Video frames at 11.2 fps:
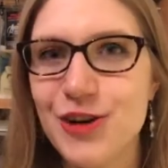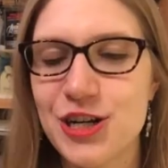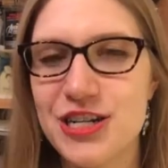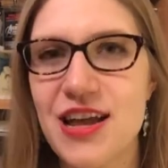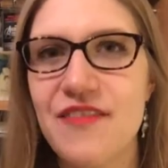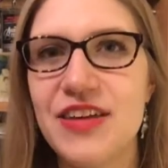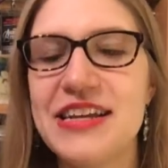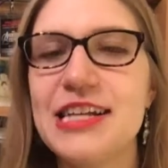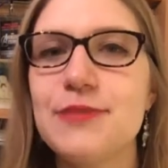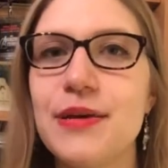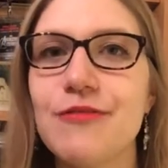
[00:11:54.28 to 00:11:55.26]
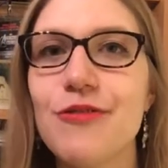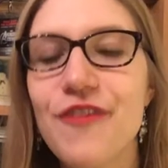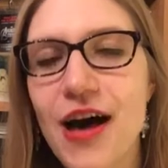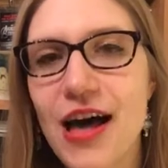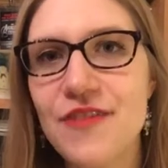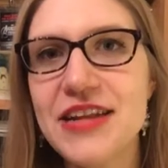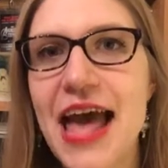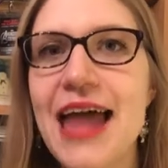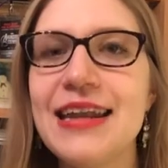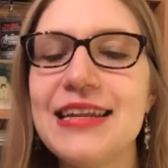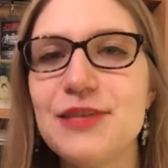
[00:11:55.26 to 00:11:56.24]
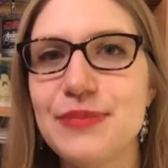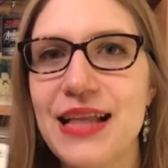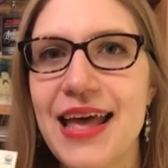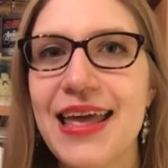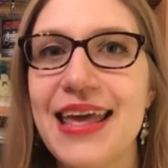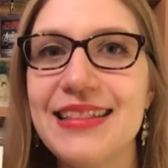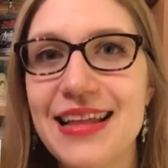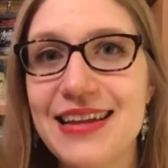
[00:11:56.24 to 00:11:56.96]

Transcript: version of it has been revived and it is playing in